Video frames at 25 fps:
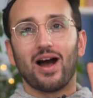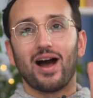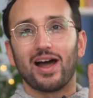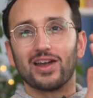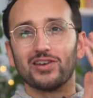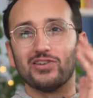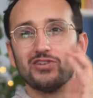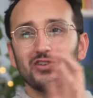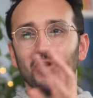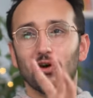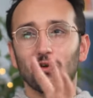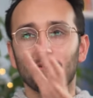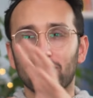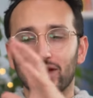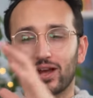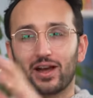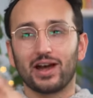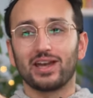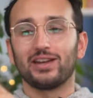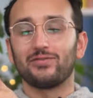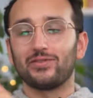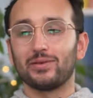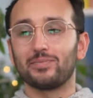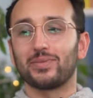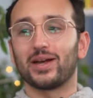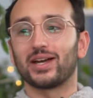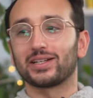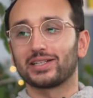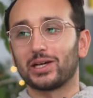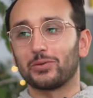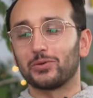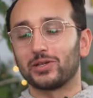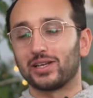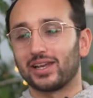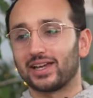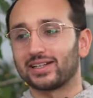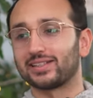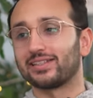I know the kind of impact I
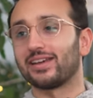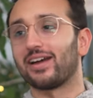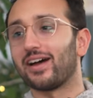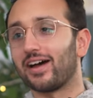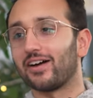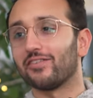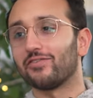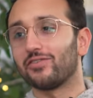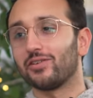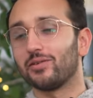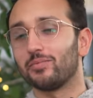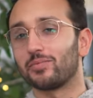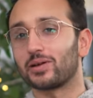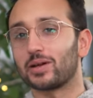would like to have,